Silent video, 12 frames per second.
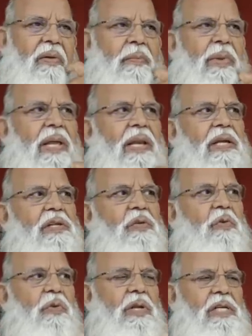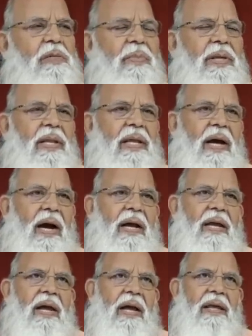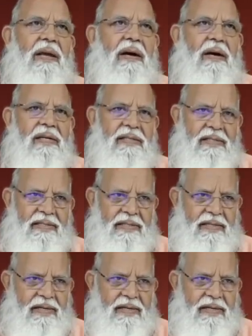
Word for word: many stories, many akhyayikas.